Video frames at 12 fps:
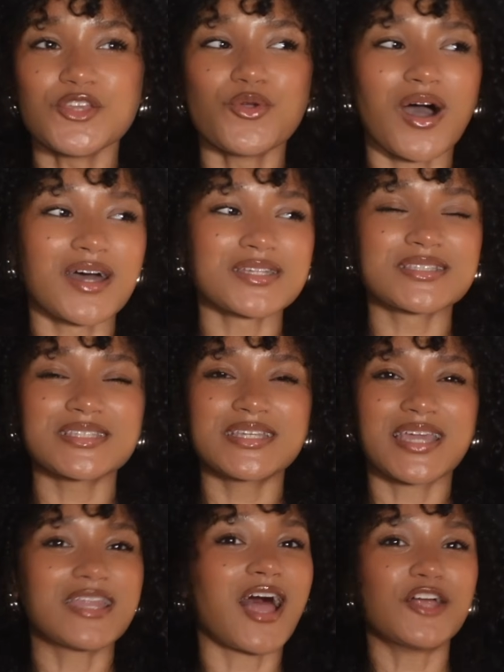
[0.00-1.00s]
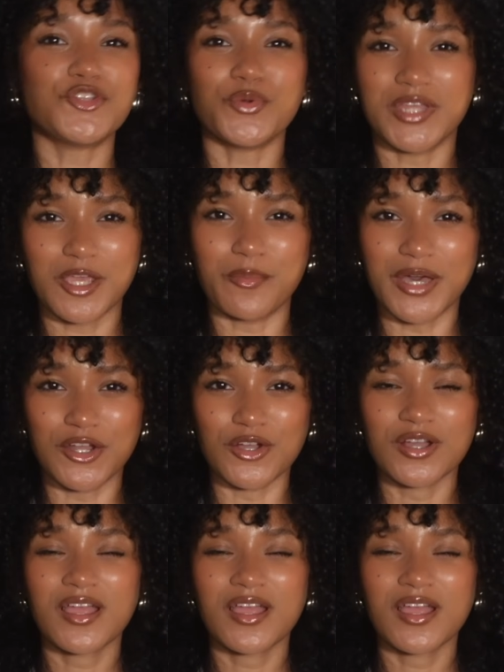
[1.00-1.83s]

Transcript: You honestly cannot do any better